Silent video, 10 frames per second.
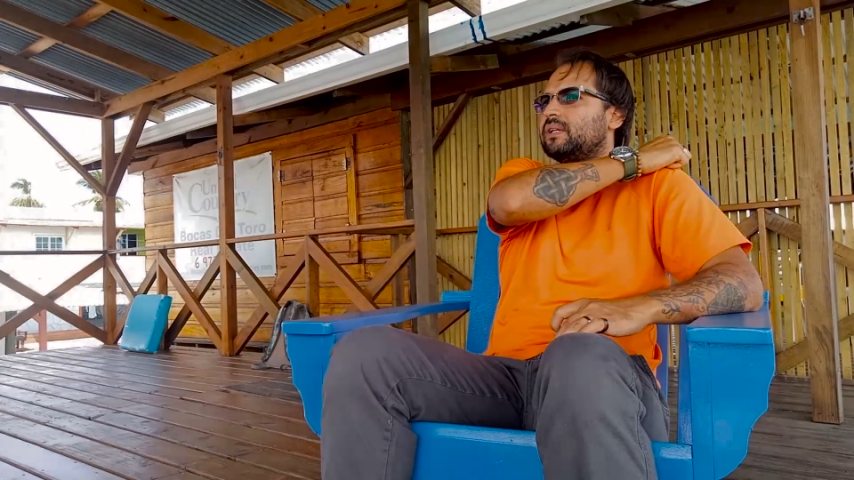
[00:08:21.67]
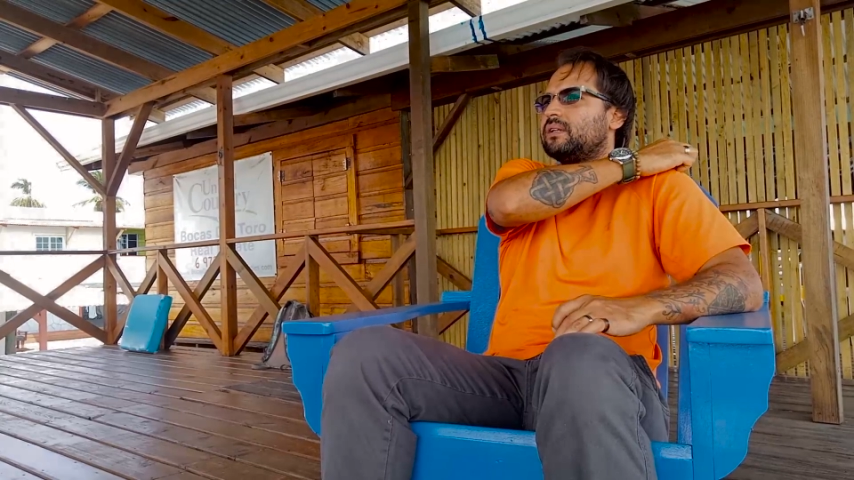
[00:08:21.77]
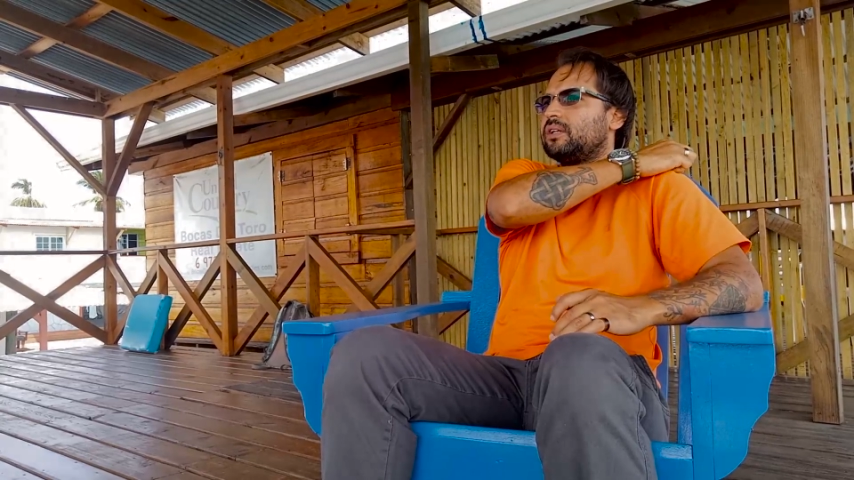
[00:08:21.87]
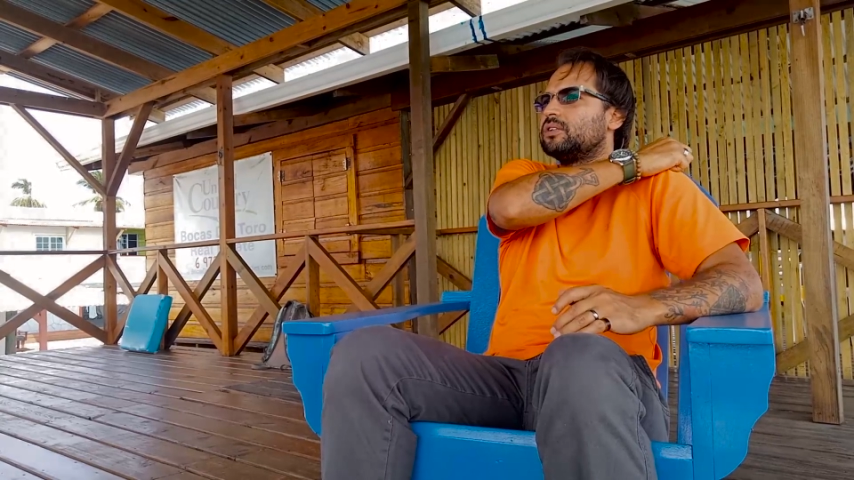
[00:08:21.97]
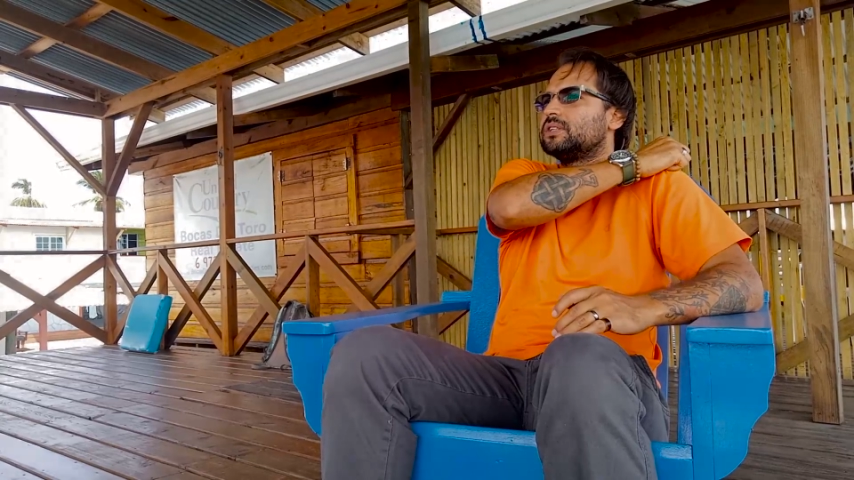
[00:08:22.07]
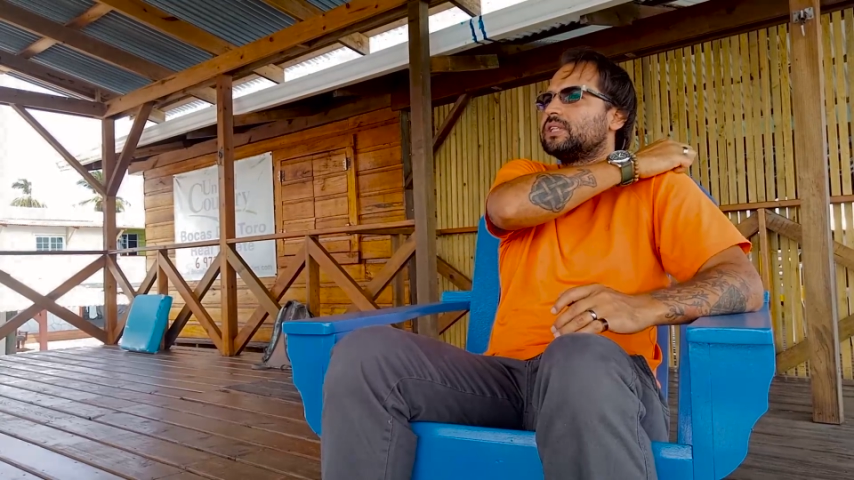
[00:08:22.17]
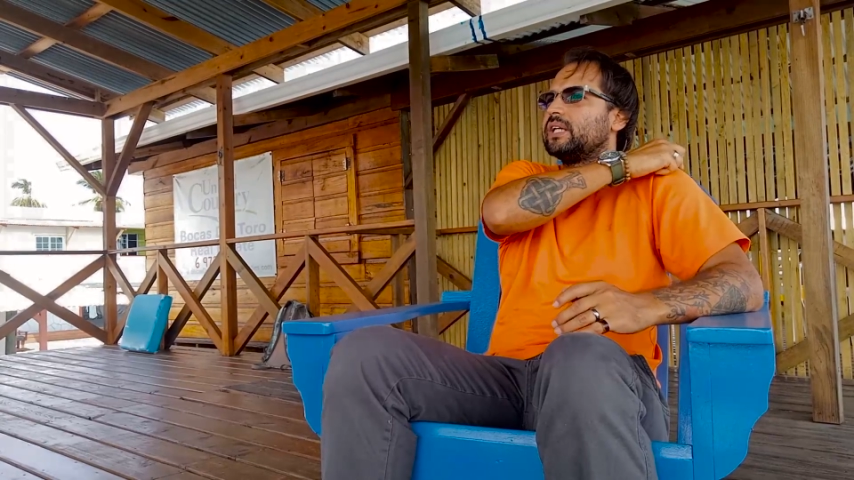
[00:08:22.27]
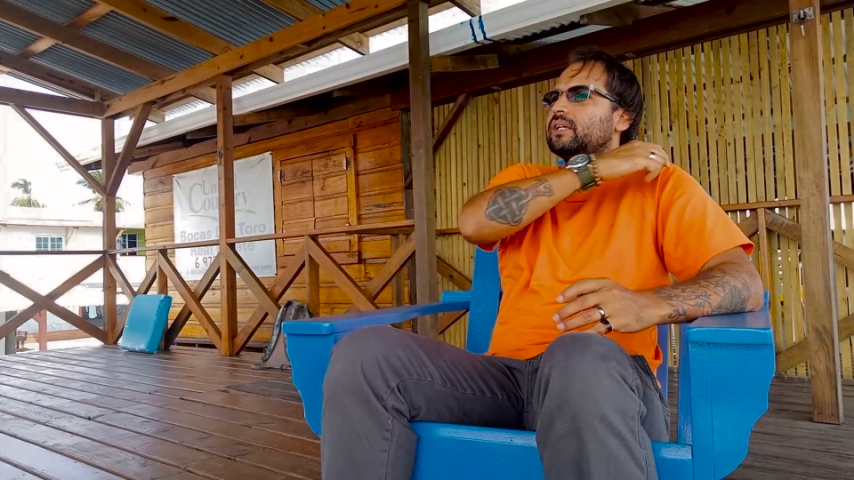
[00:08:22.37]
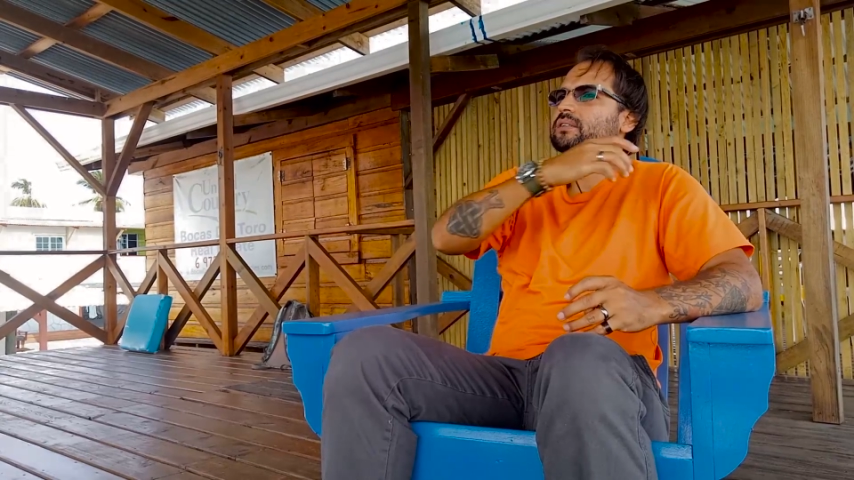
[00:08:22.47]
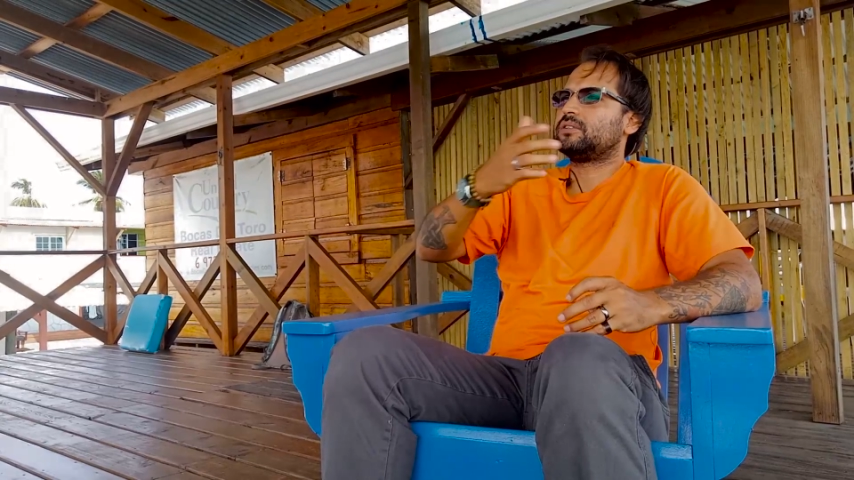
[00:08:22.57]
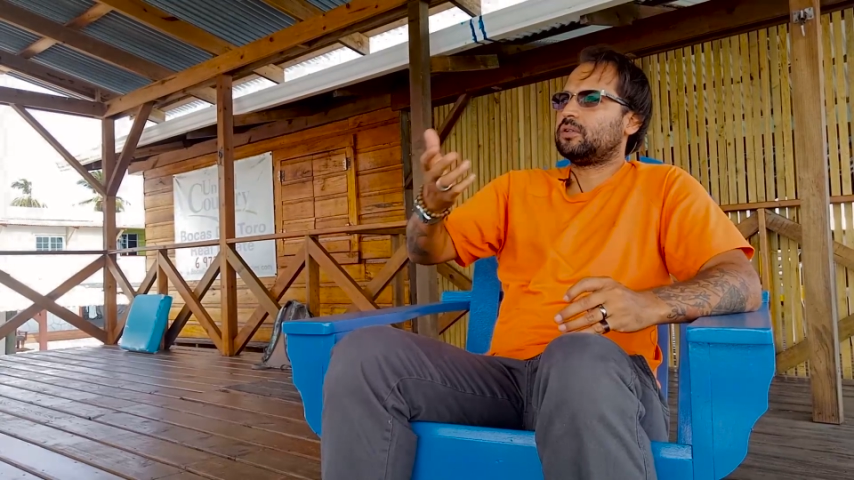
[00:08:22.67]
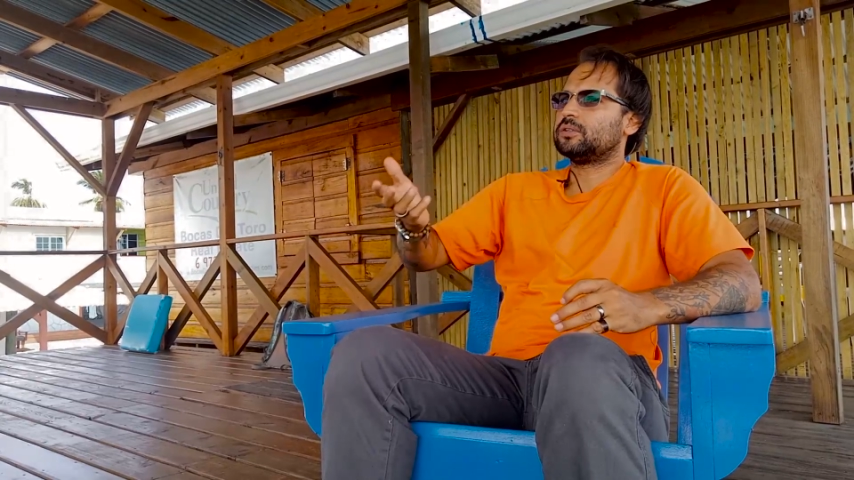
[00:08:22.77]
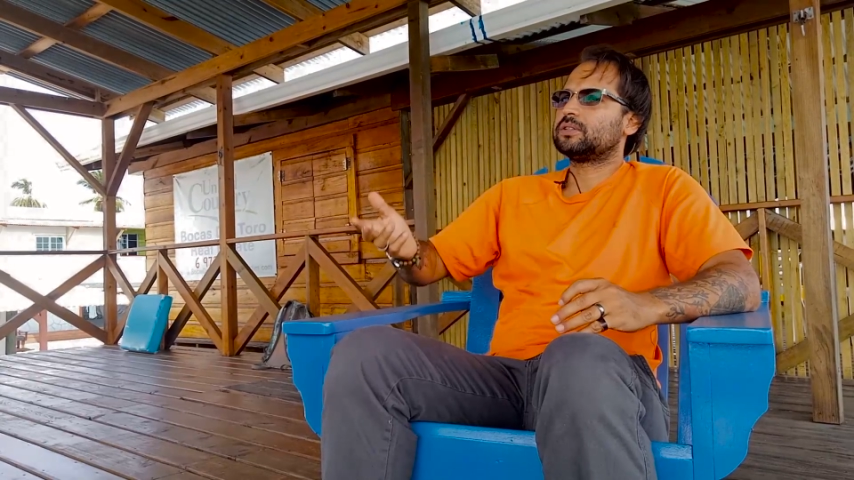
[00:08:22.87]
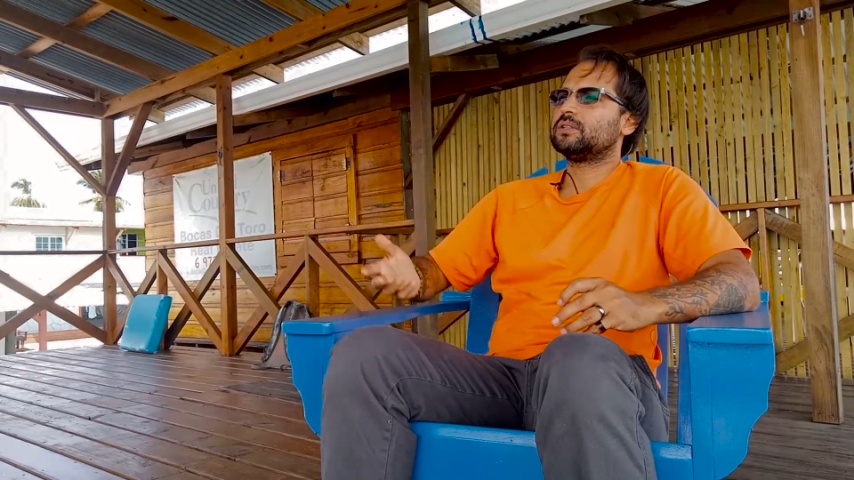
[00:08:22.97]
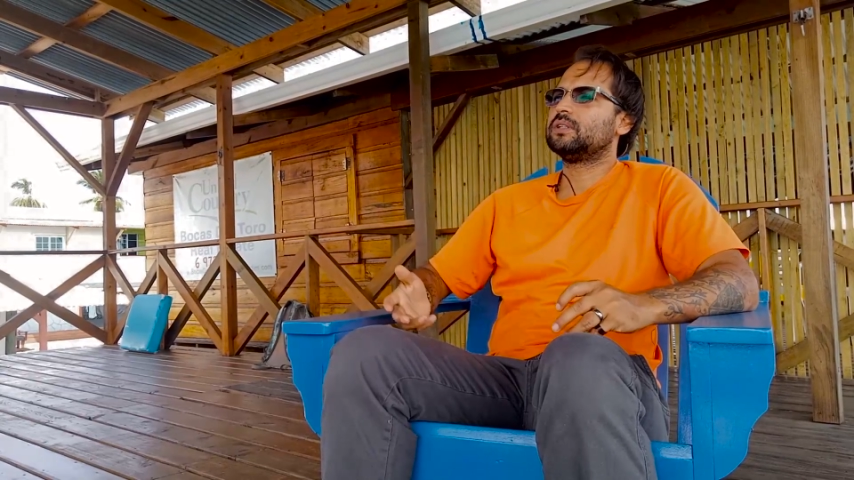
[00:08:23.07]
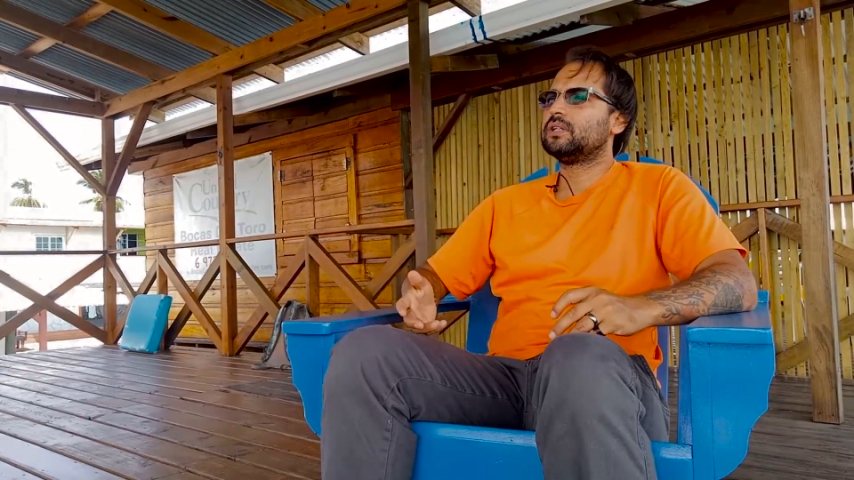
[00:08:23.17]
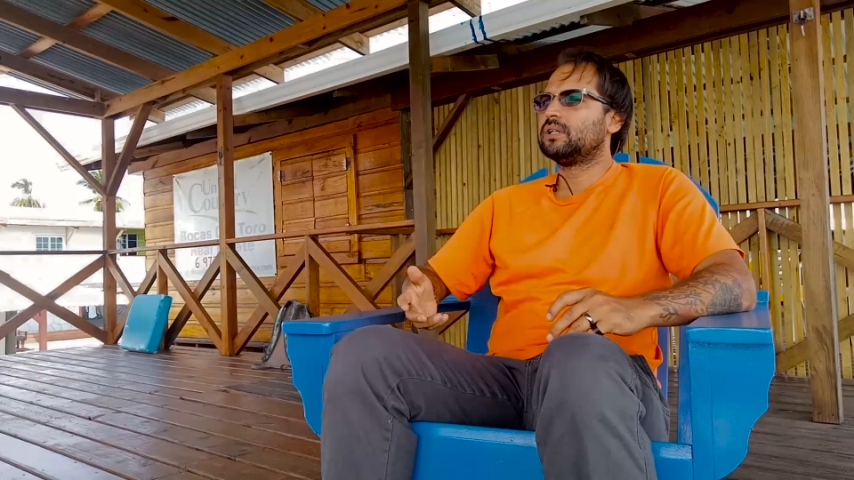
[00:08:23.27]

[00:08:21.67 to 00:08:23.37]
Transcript: the other day also,